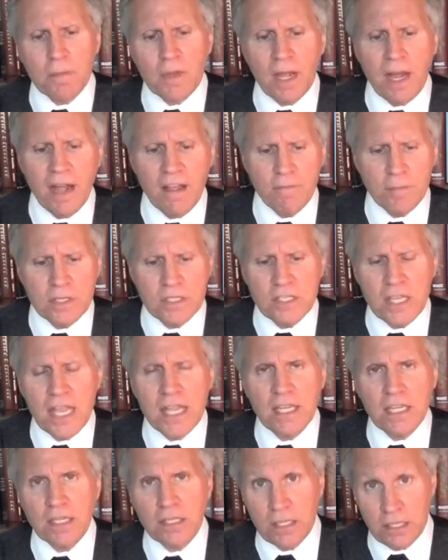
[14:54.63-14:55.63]
I've been
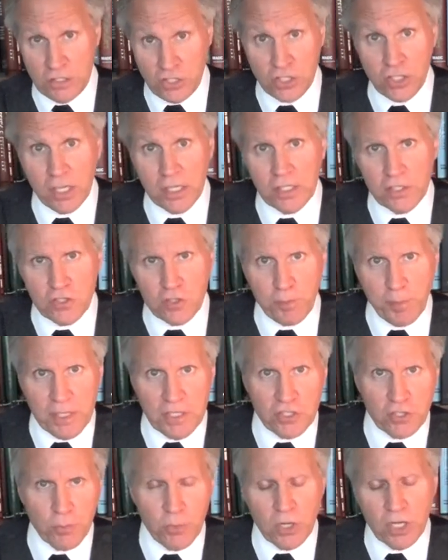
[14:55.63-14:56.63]
taking and studying
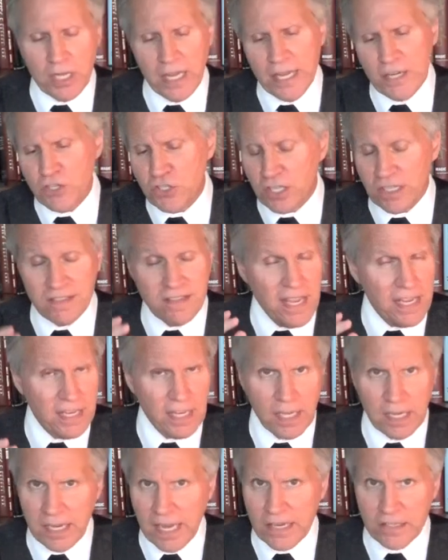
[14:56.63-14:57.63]
speech communication,
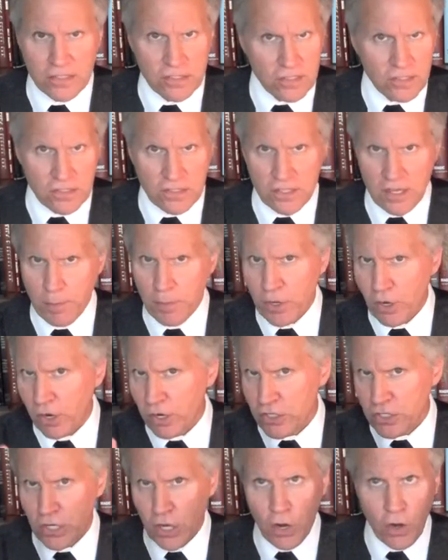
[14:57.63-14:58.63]
taking classes and
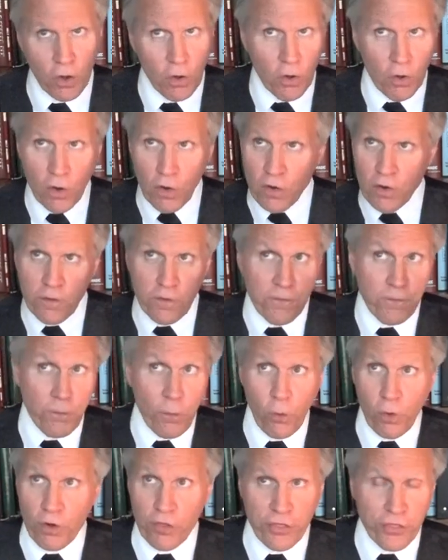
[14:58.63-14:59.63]
seminars
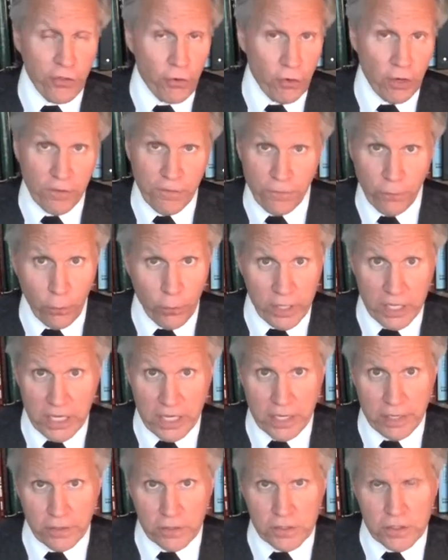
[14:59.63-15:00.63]
for 30, 40
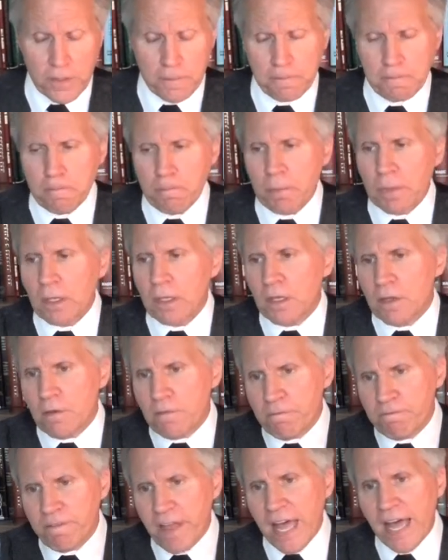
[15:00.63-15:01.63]
years.
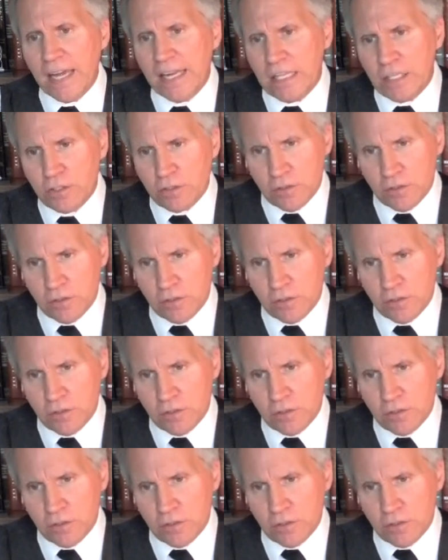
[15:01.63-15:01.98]
Valley